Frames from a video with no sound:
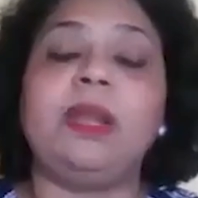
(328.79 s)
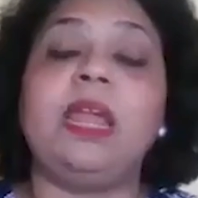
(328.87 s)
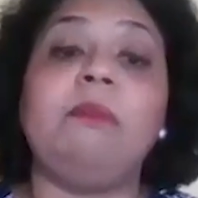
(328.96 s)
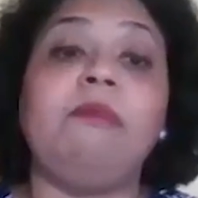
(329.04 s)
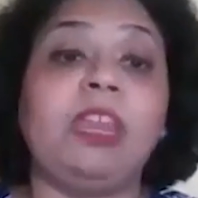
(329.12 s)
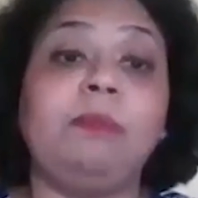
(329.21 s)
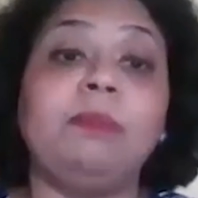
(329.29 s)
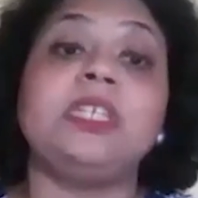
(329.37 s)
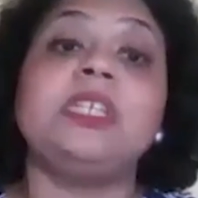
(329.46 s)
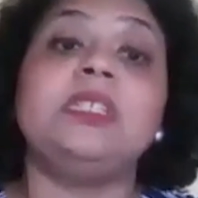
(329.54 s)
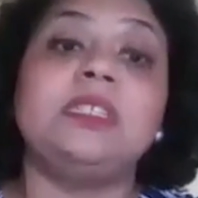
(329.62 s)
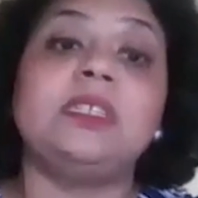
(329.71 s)
but I'm very much
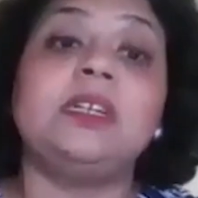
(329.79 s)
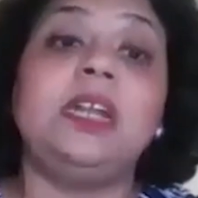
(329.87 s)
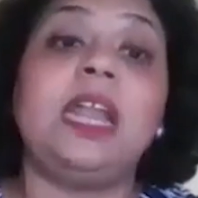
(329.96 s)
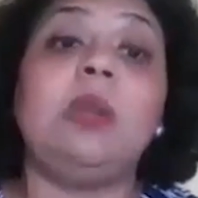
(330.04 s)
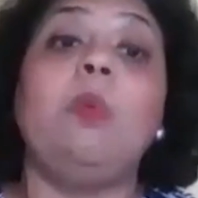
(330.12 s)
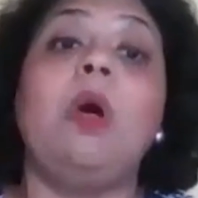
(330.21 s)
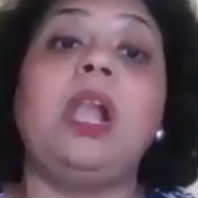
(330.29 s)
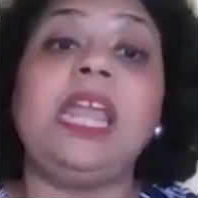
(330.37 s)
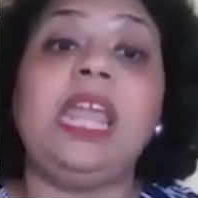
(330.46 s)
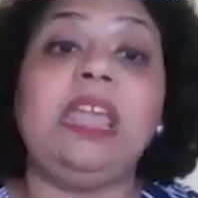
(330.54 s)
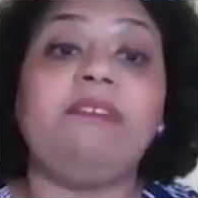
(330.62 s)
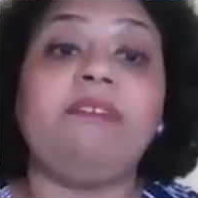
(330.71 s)
concerned at what
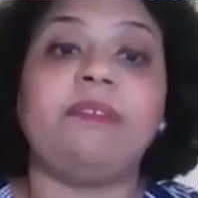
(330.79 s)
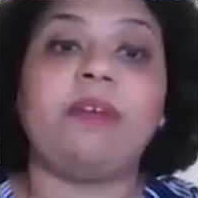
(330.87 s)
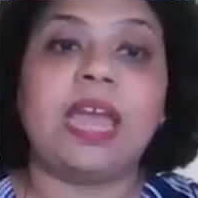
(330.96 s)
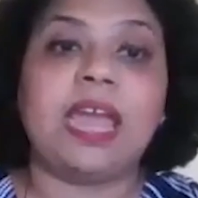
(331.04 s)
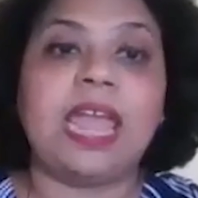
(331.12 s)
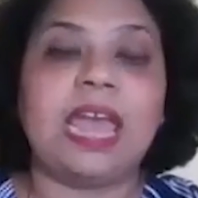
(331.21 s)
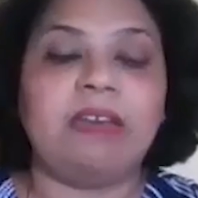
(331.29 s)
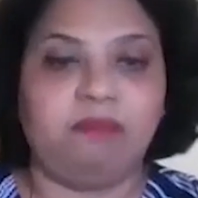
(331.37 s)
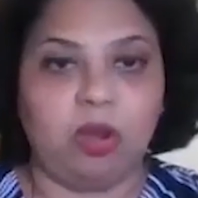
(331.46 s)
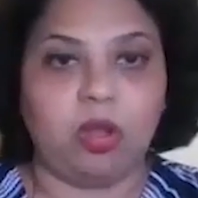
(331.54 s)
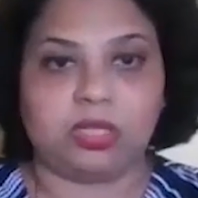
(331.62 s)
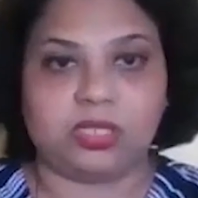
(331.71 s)
if I have
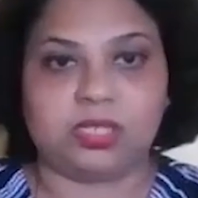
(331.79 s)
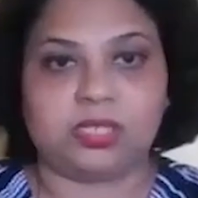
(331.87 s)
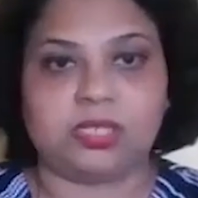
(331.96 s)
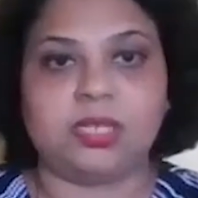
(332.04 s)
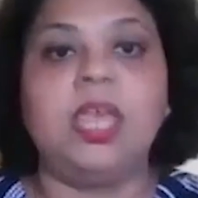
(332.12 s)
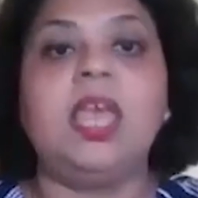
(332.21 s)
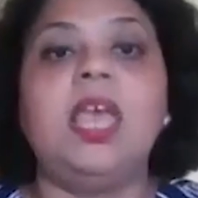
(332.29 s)
losses.